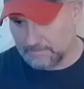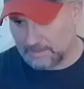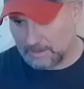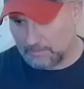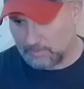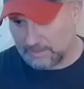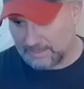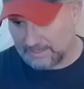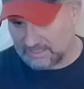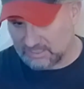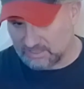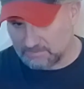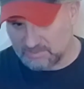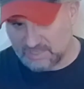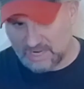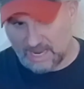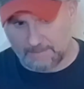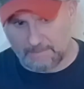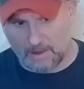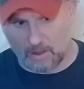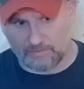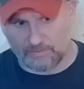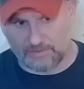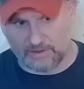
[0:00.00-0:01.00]
I'm gonna get some
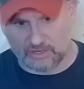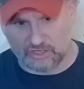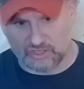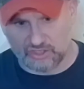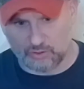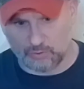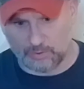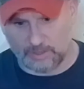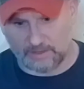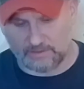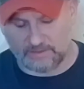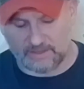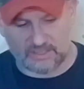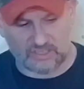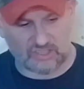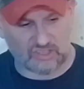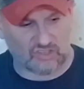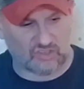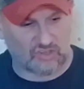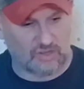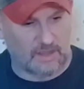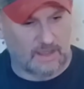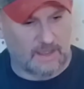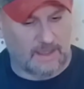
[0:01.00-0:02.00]
time out there shooting
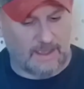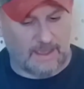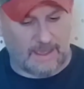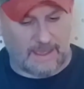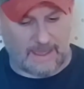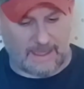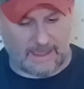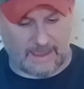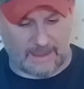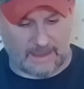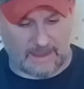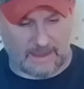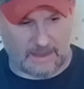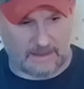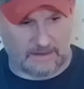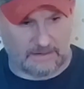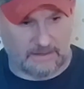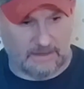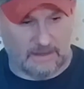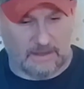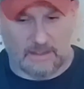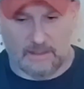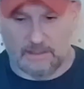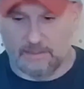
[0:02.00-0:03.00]
this, and
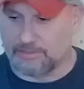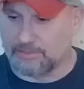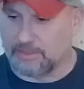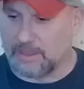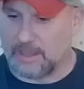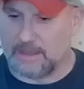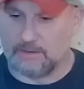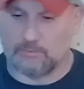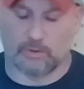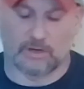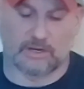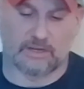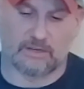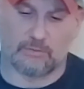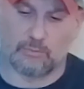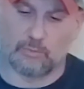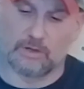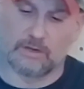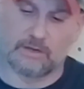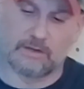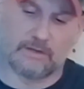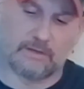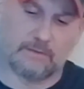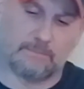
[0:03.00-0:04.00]

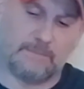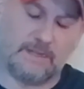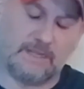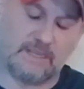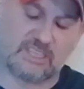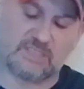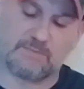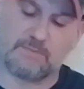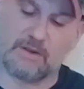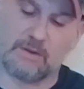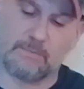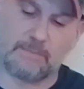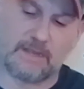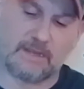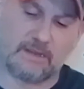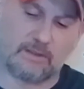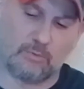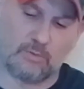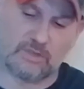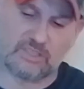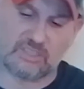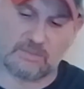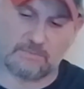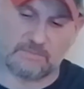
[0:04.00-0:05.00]
we're gonna be
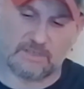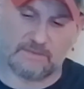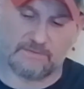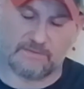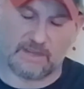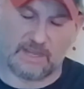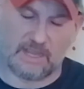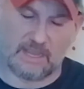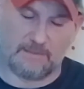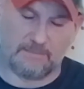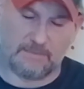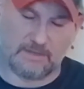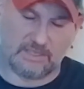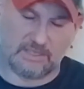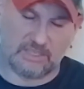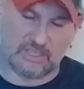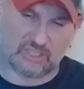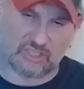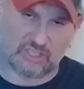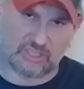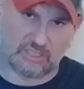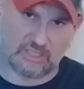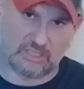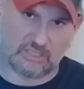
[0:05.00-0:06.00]
experimenting with some different
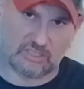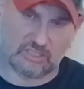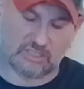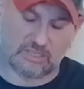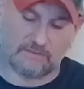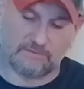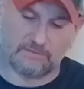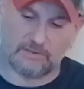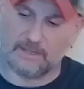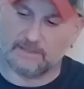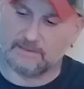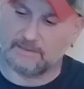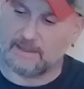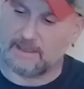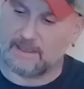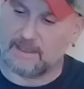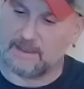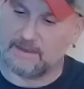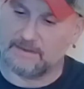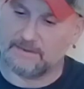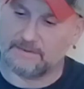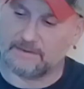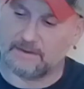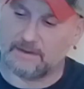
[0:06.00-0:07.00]
ammunition and stuff like
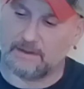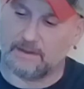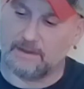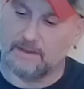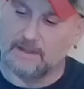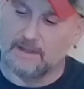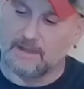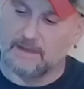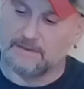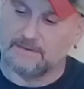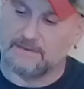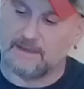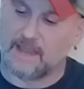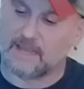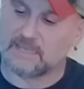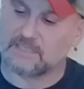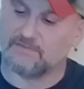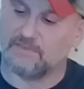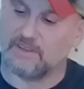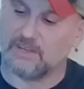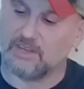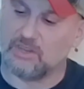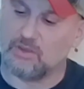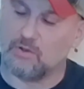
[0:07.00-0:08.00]
that.
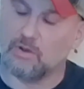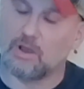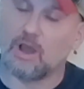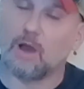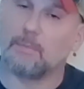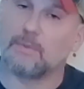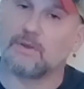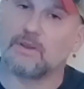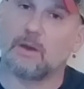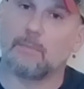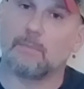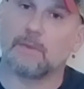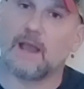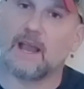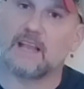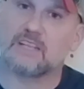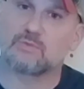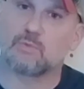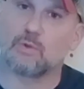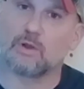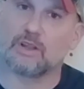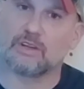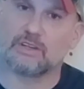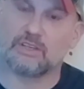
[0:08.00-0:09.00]
Next video coming up,
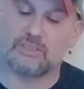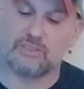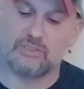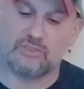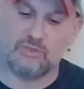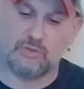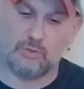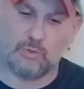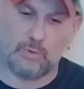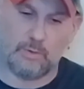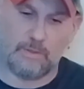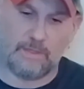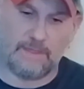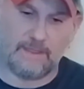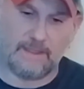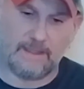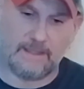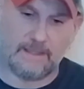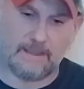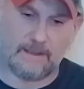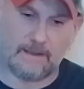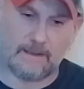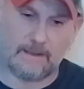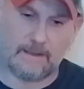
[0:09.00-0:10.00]
guys, we're gonna do
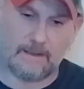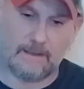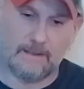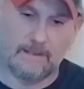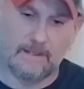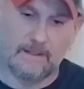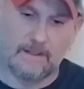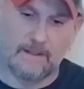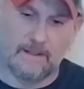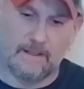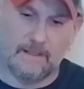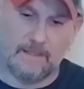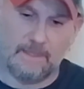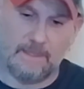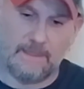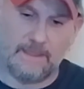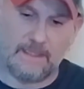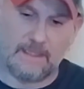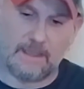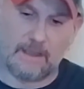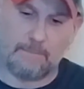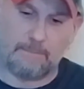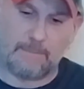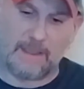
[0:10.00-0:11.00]
the
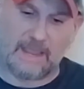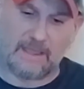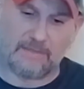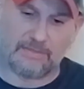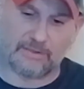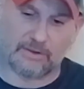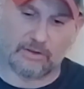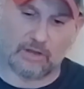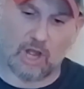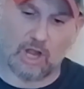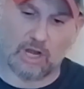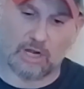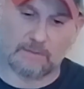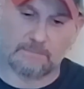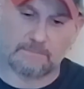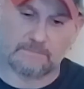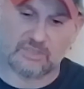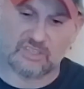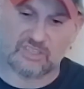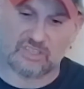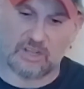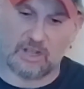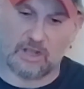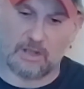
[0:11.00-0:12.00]
Panther
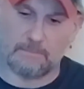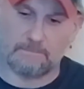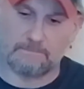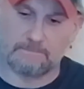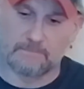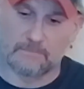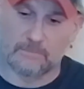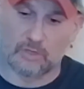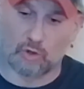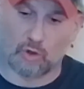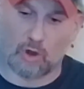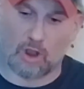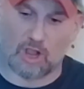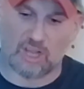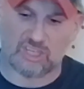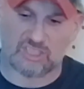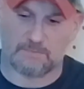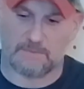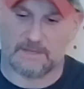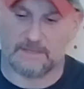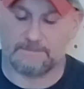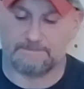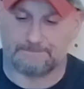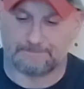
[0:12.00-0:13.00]
Arms
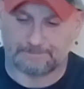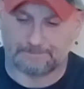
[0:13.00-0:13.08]
Crossman